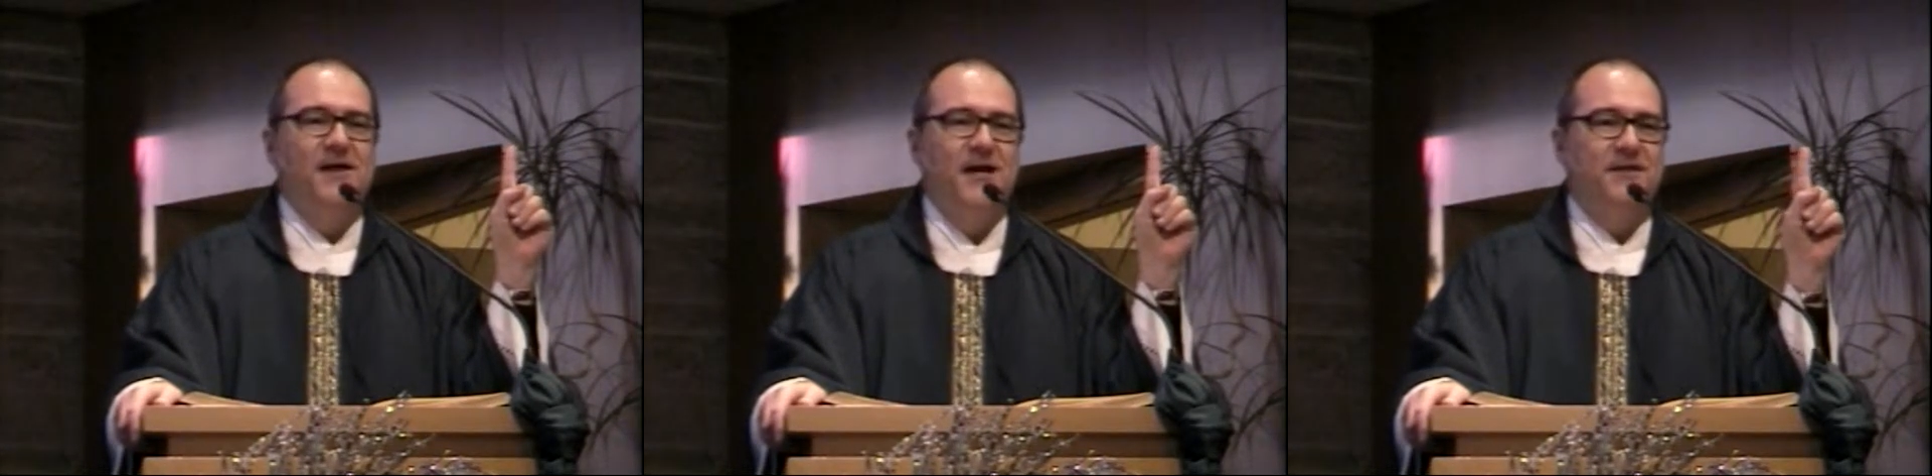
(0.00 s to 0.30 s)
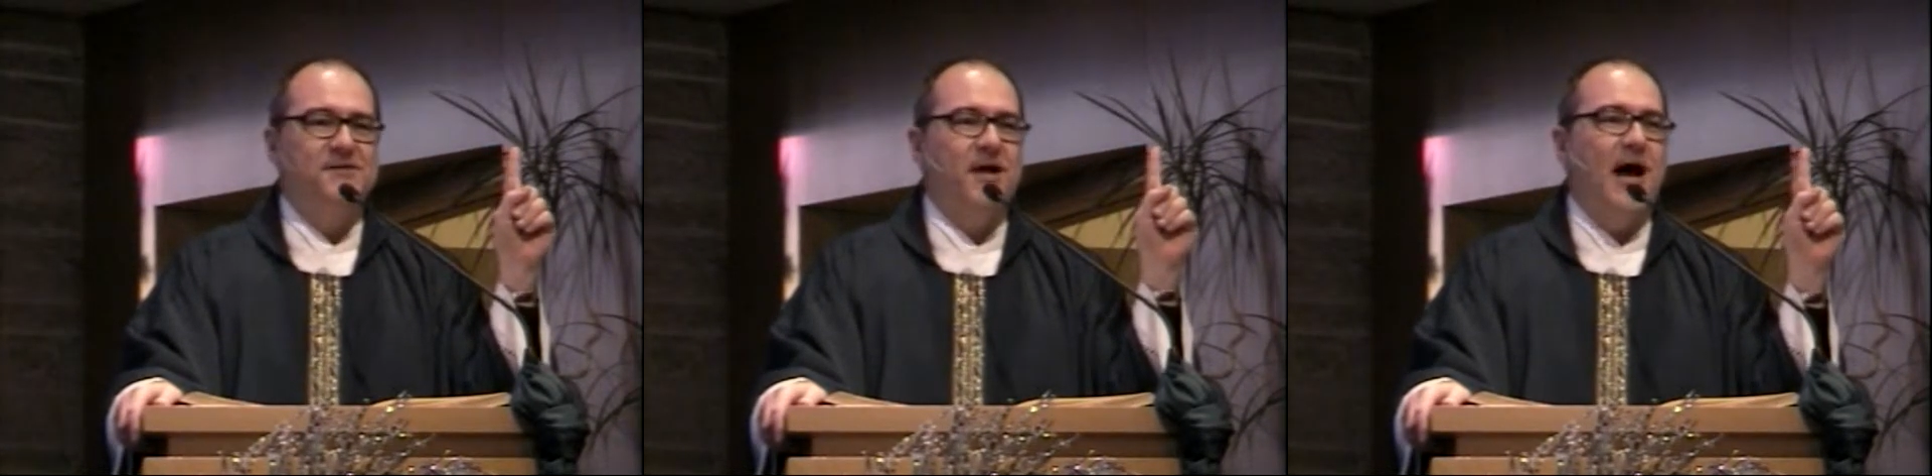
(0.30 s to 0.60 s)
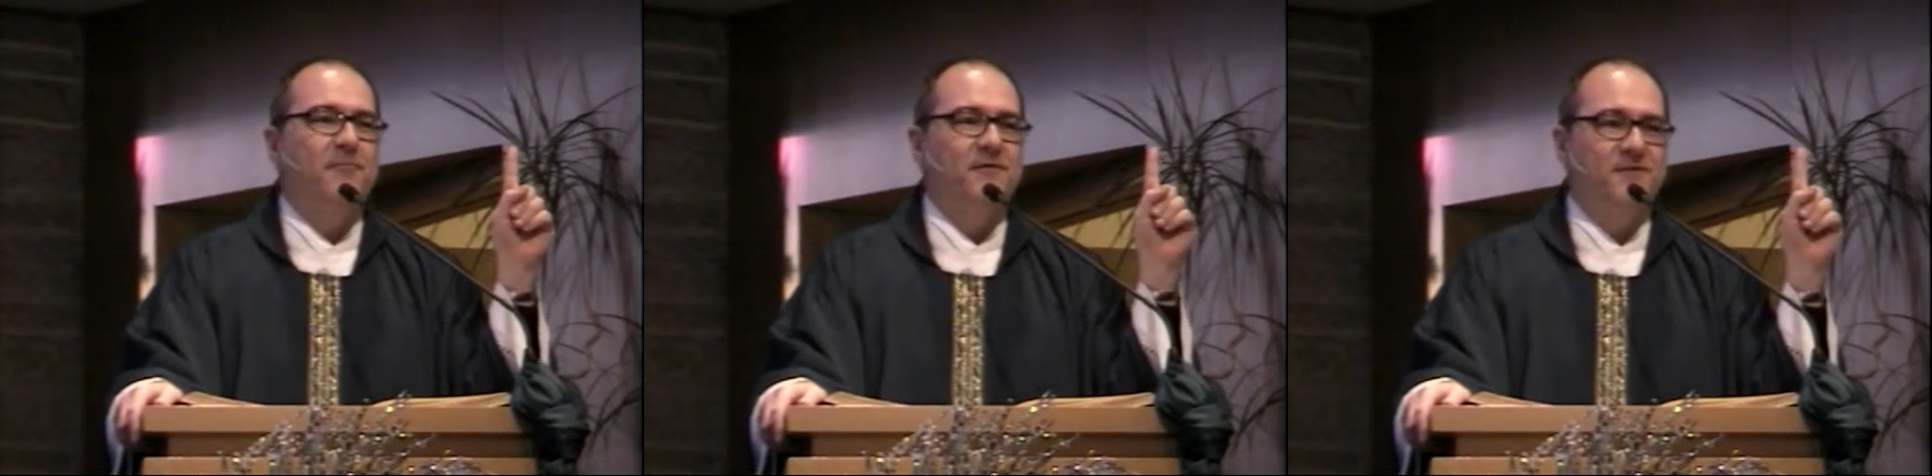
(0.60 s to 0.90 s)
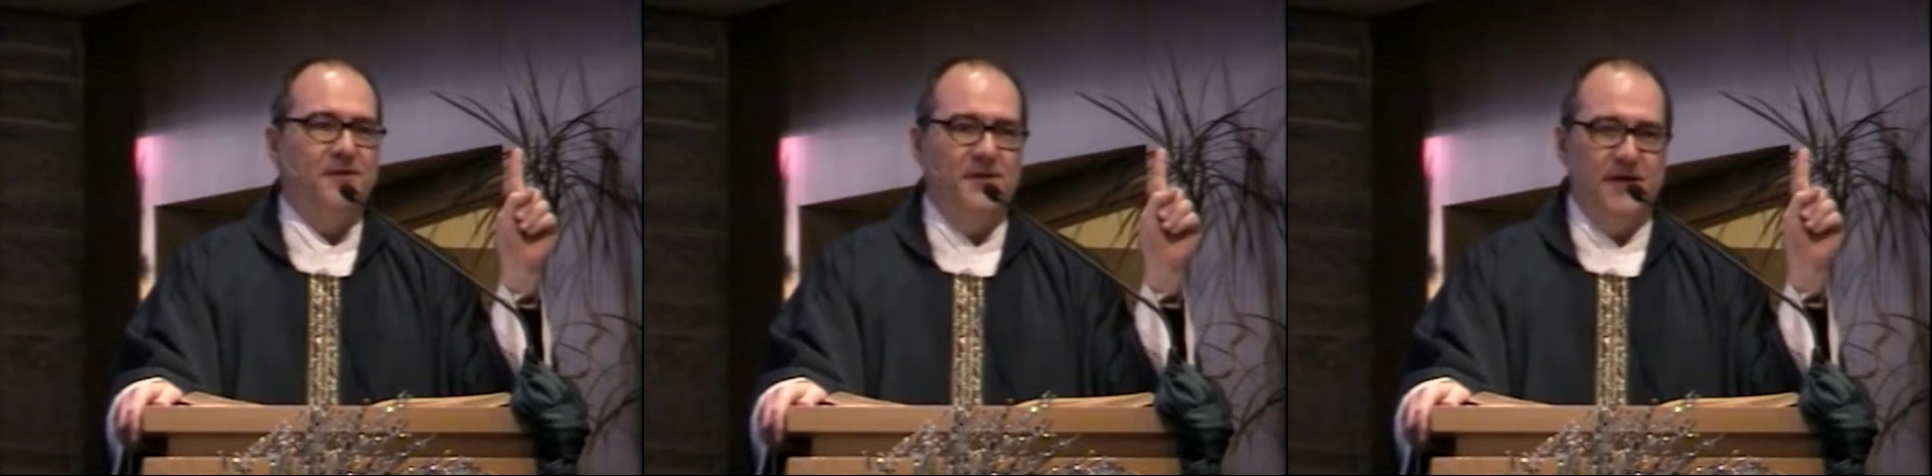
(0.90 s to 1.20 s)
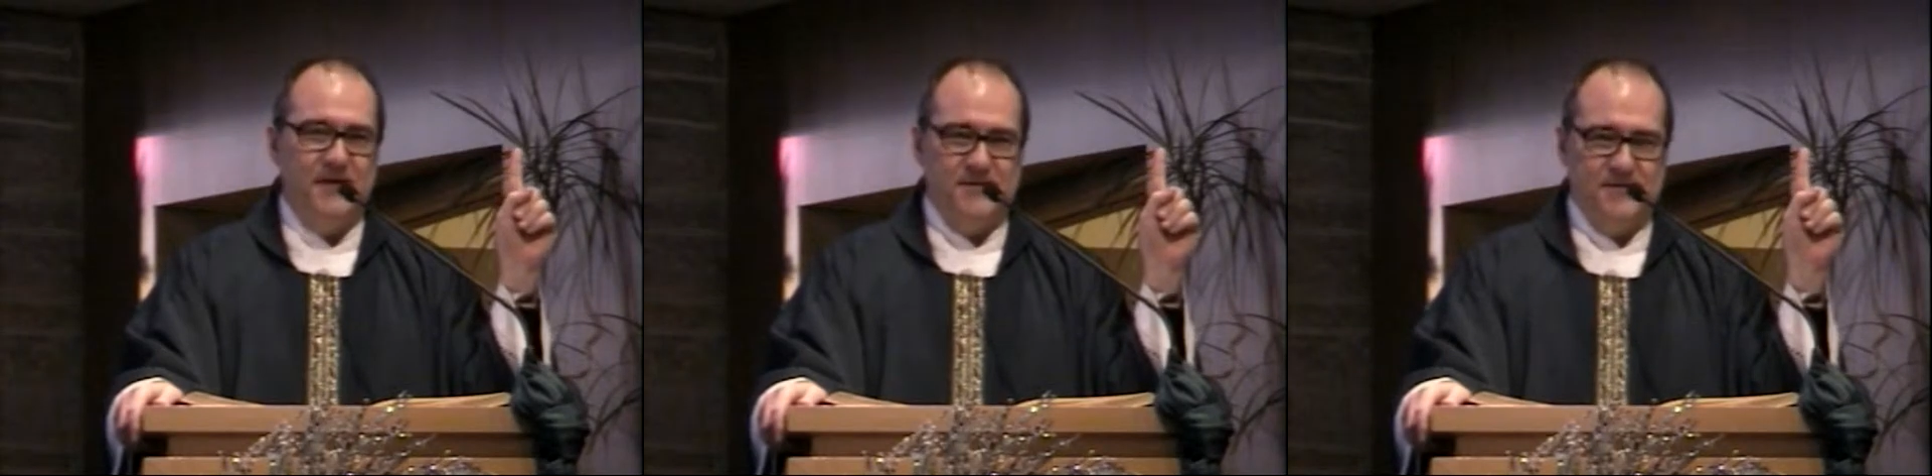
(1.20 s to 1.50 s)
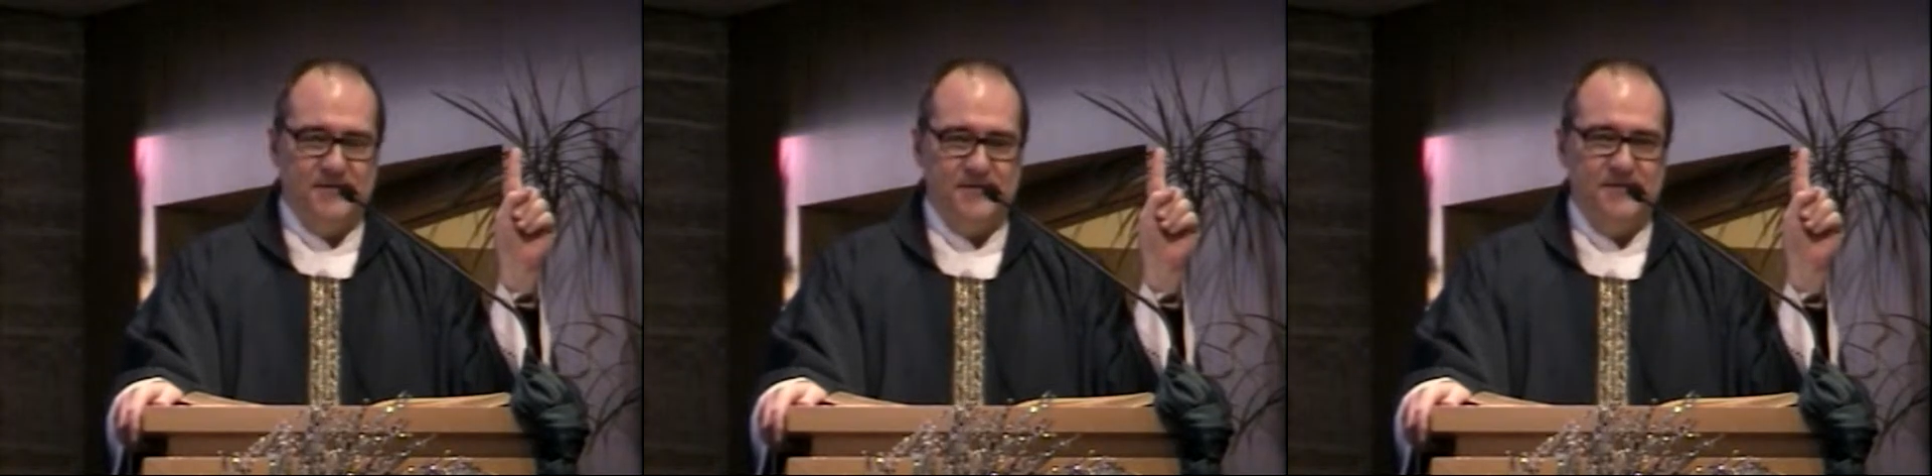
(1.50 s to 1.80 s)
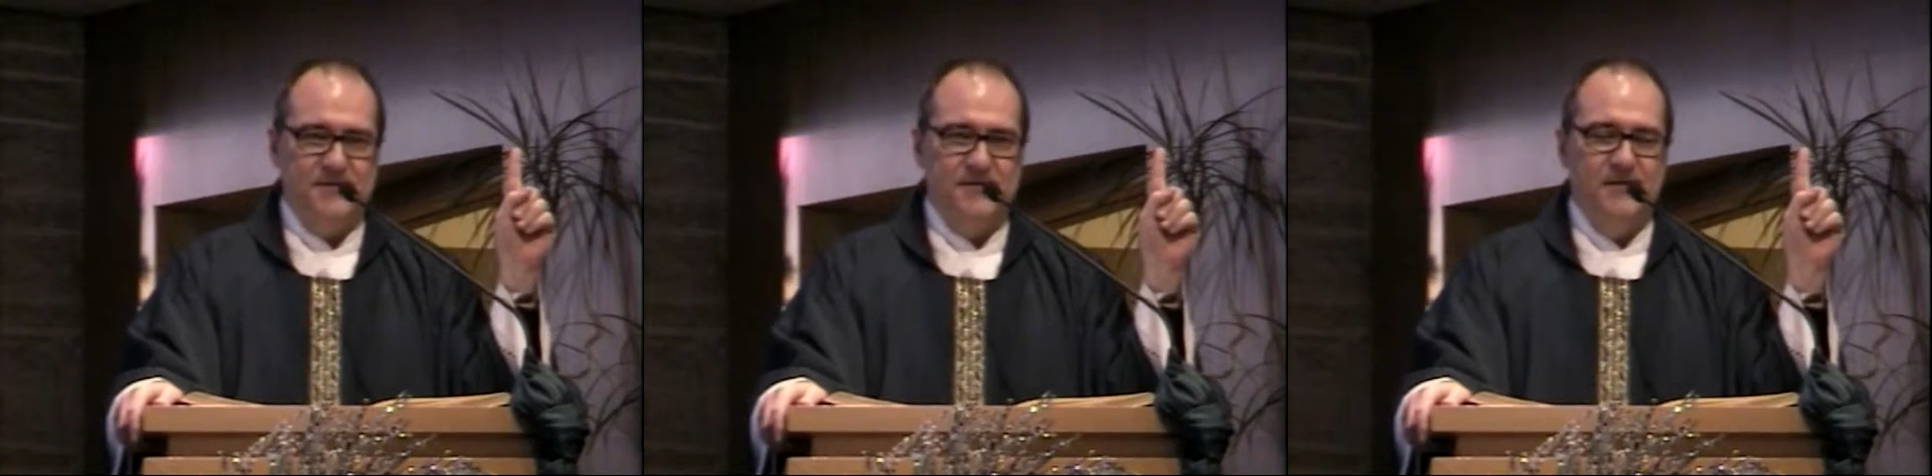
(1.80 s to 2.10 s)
on the top of the list.